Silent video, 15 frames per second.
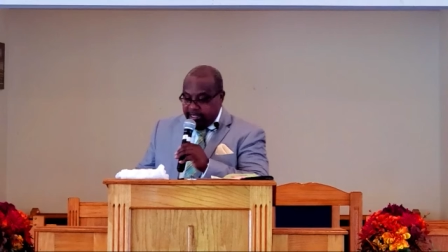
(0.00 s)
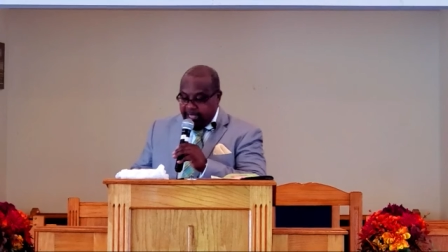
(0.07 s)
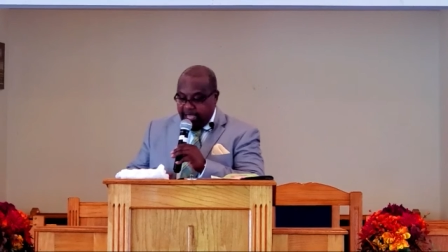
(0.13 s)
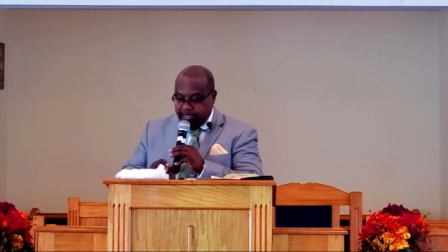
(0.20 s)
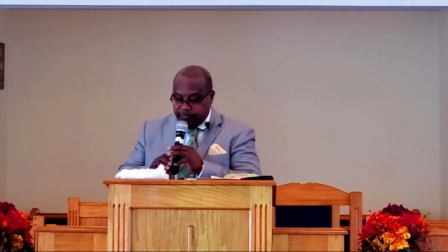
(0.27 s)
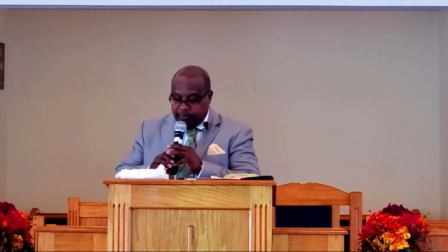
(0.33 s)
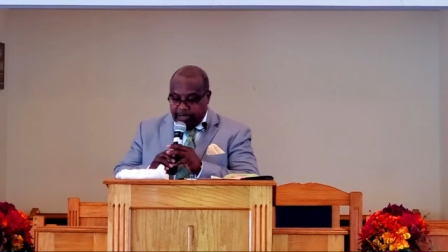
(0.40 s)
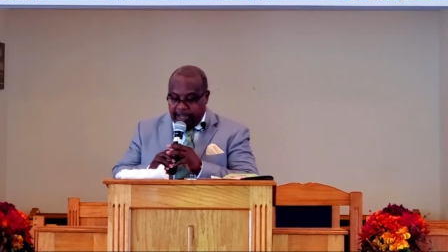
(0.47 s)

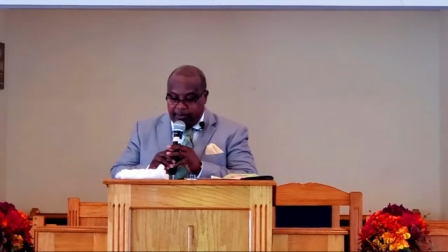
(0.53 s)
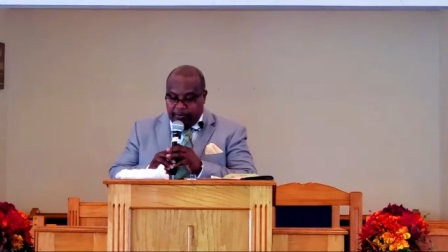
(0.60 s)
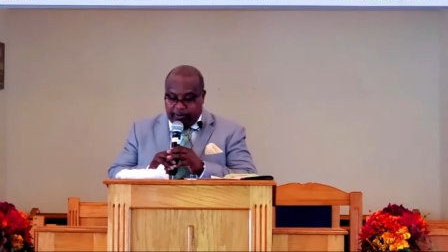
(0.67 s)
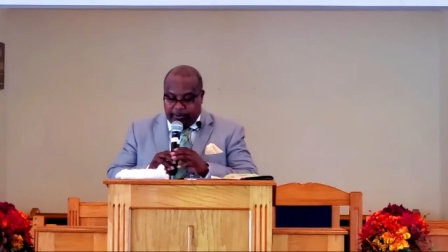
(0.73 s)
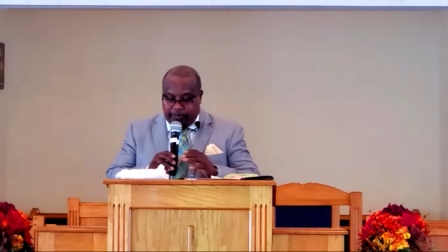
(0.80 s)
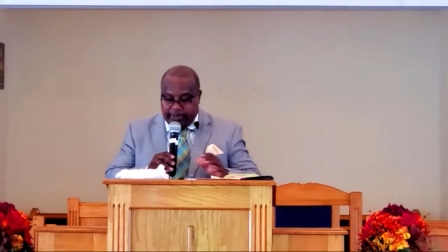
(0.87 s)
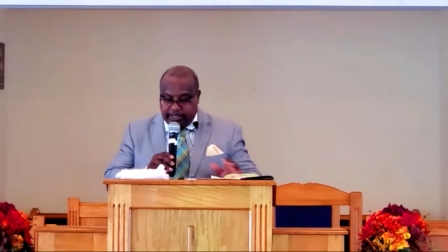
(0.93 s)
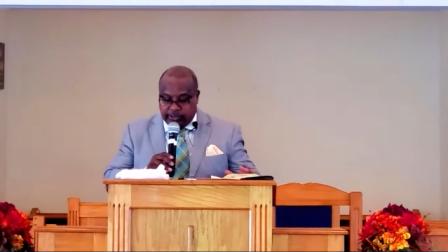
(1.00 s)
That's what I
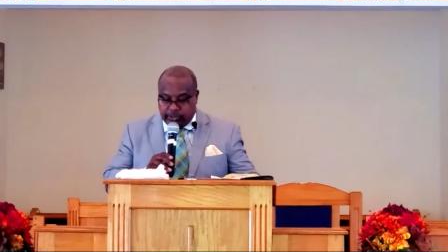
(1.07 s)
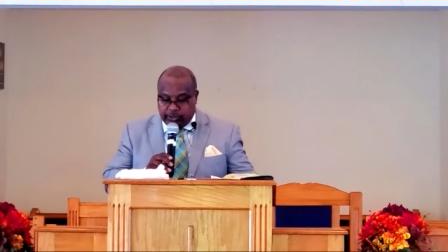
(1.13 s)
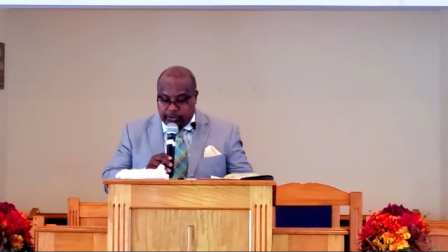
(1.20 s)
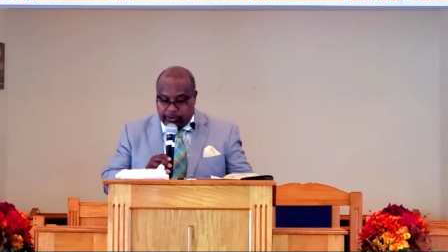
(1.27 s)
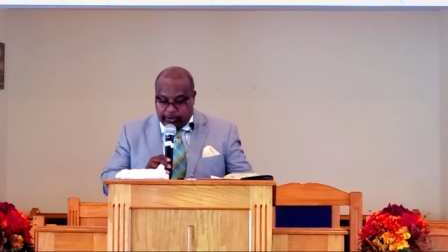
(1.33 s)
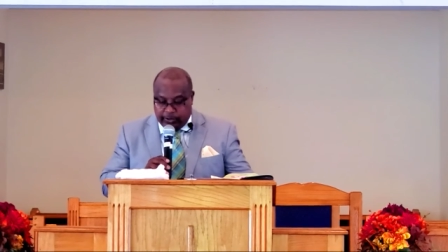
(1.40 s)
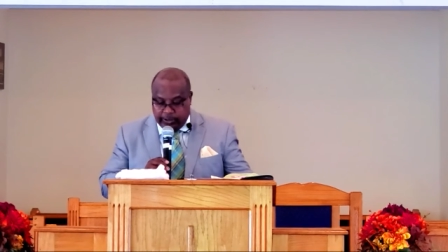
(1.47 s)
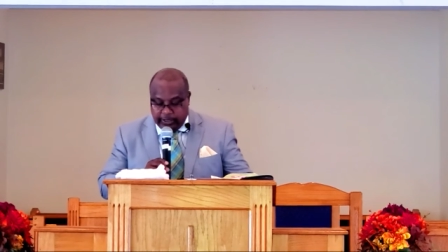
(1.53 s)
want to make
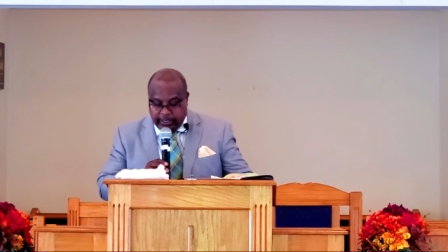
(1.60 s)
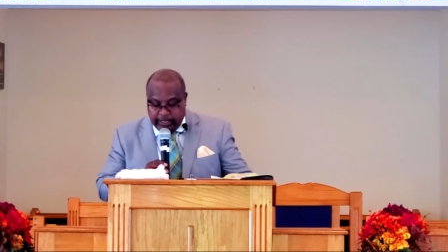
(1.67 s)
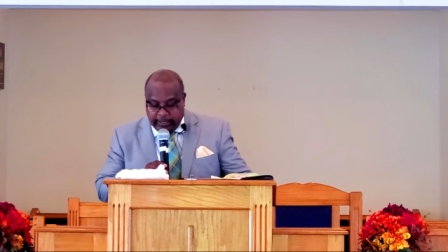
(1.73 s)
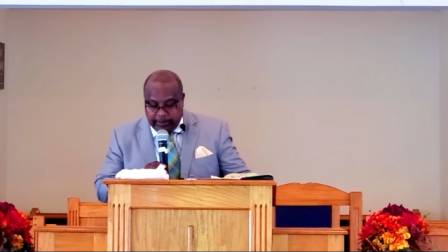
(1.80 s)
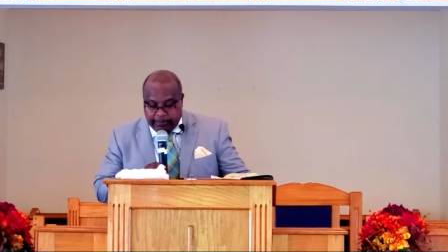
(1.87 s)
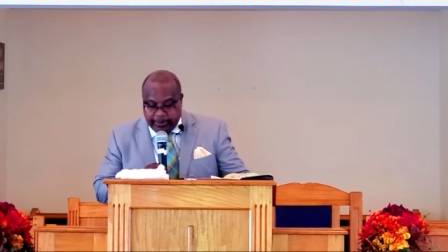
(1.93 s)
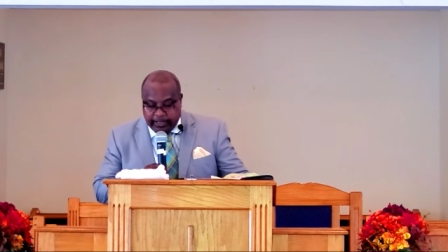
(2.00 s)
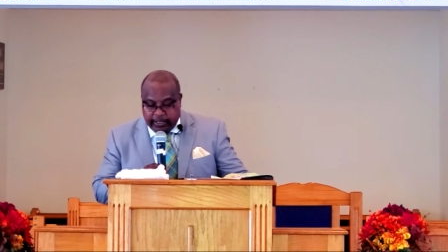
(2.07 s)
sure
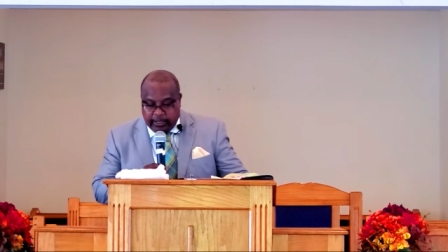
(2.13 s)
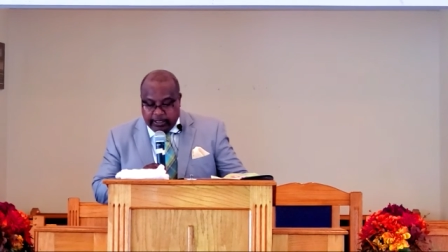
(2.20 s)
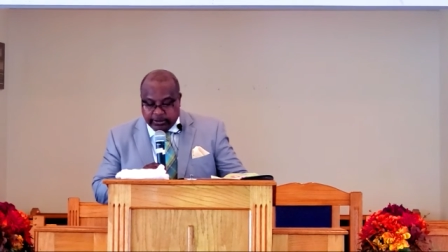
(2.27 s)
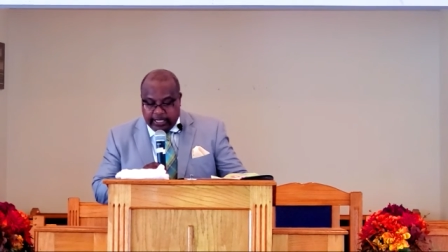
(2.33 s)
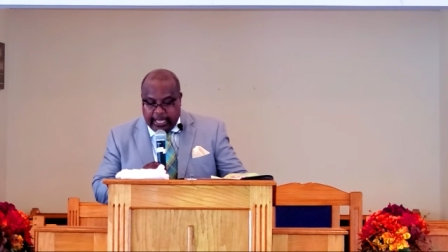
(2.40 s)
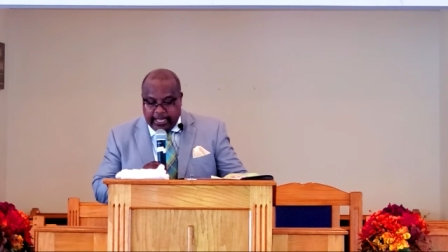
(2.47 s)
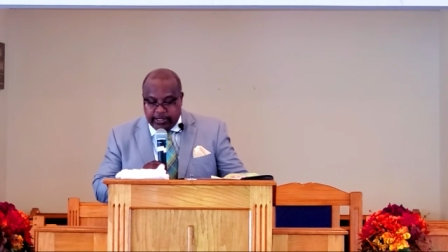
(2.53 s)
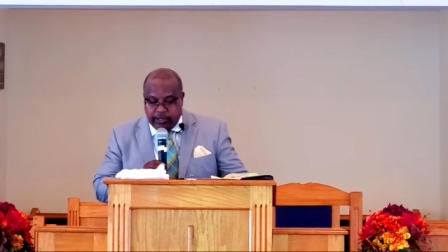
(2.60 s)

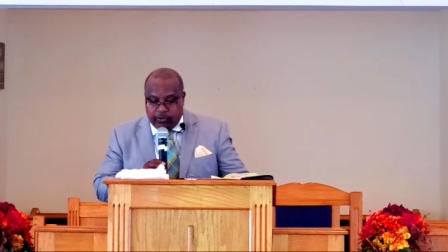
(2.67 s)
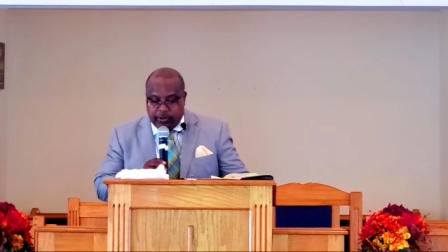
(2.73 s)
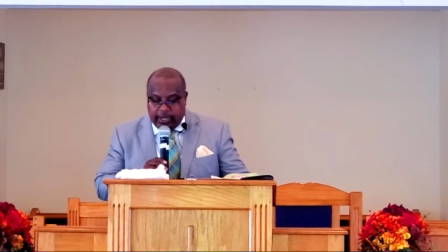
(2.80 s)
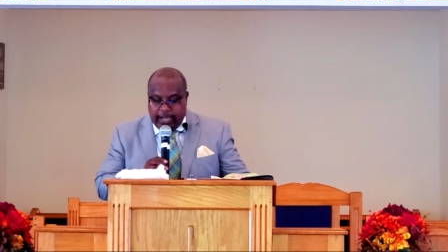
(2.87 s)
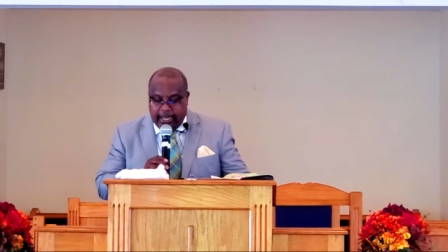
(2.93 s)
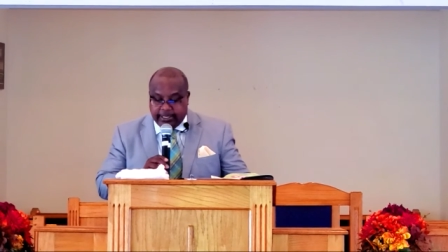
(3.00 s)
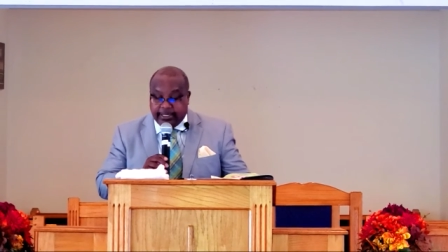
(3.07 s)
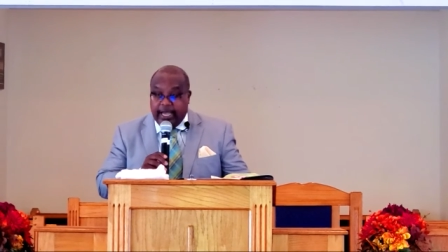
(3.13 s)
because I know
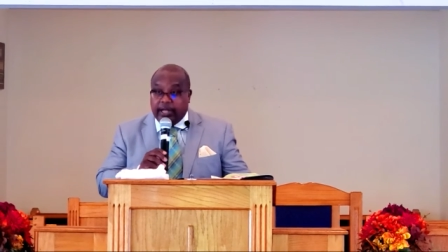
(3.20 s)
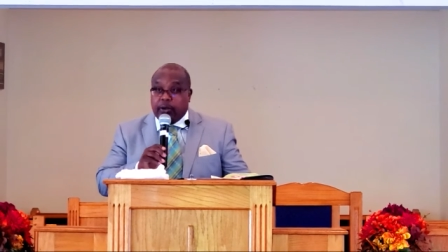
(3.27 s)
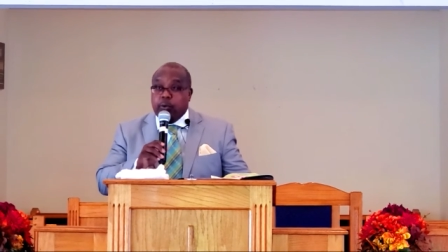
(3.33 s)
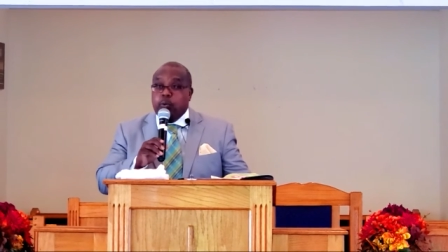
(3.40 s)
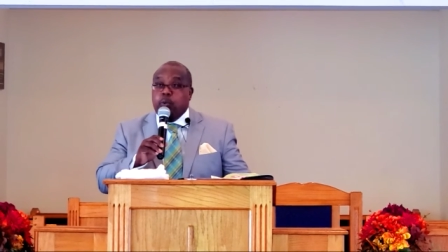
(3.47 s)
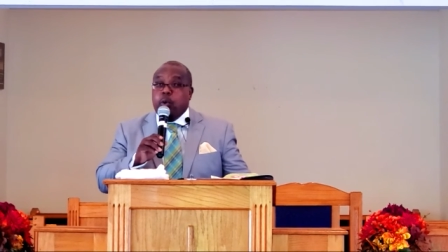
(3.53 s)
God got